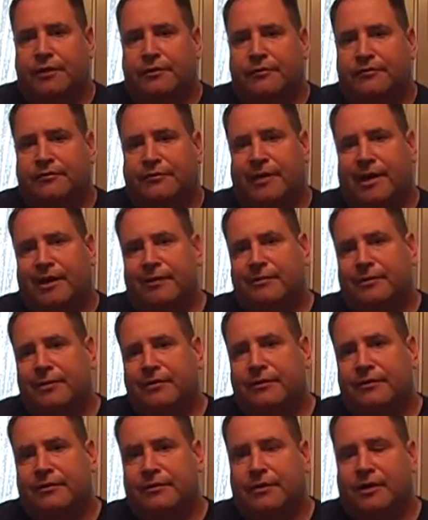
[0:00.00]

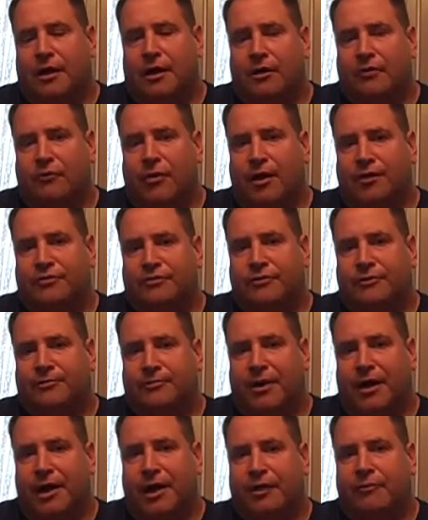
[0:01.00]
Simon Western
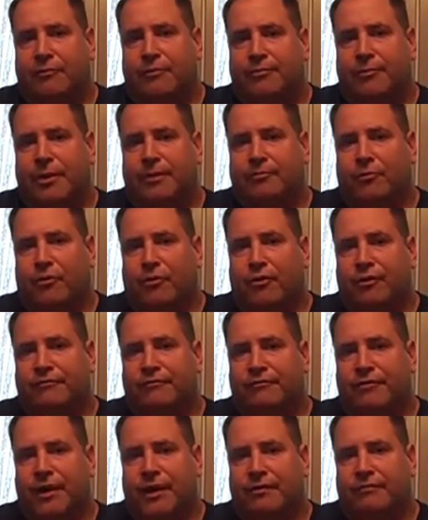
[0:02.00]
probably would be more in
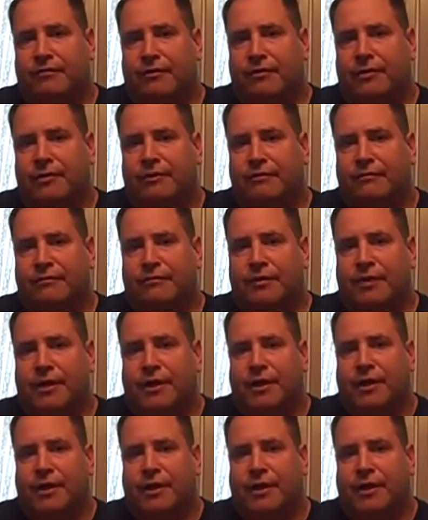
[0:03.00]
favor of